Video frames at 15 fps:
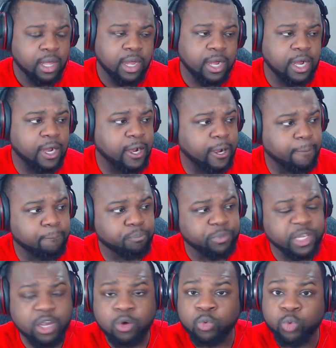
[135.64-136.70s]
um,
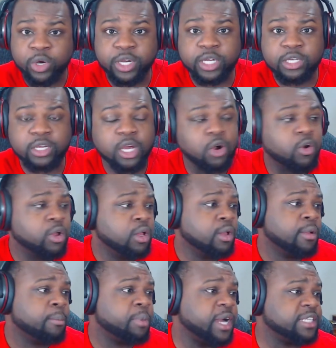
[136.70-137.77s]
yeah, we're good to go.
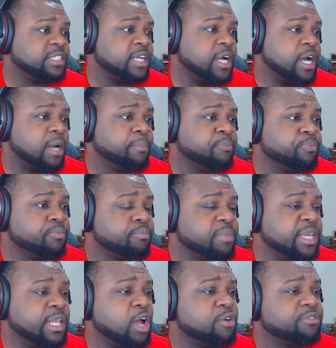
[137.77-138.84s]
But, uh.
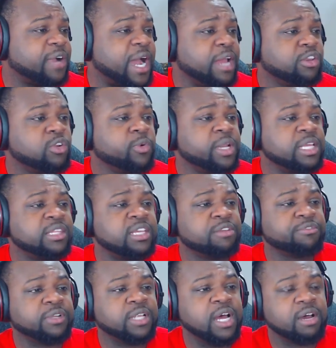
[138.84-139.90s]
Meat Loaf, I do anything
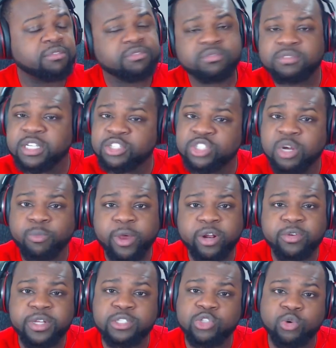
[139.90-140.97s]
for love. Let's jump right
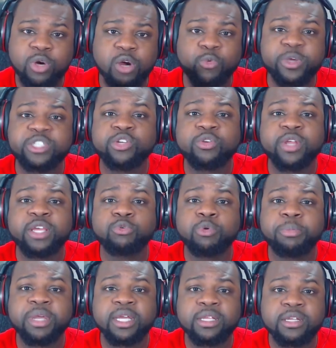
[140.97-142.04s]
on into it. Original link will
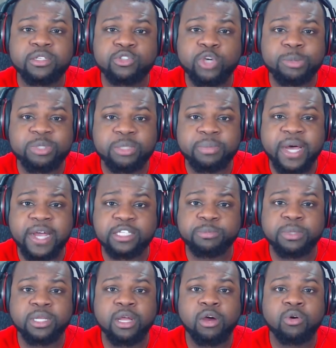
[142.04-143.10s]
be in the description box
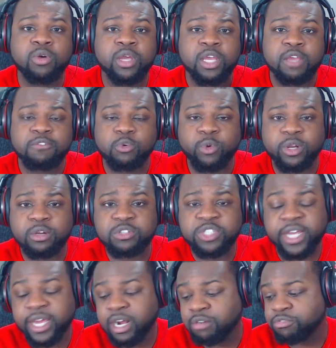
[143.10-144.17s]
below if you want to go
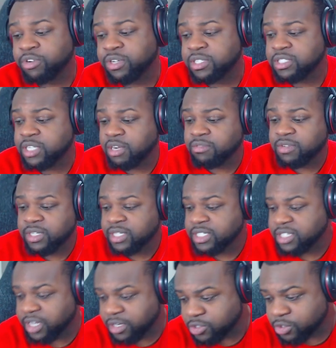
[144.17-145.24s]
check it out for yourself. Let's
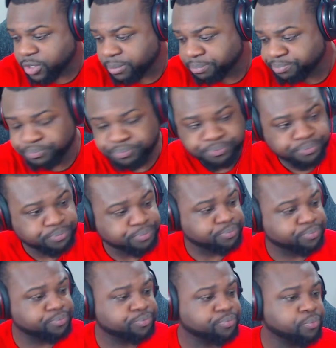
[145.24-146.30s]
get into it.
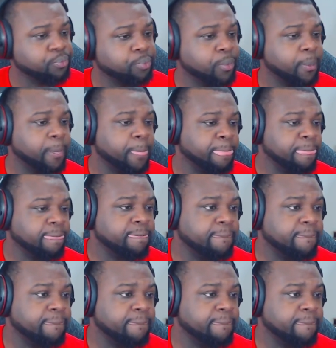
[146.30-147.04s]
Through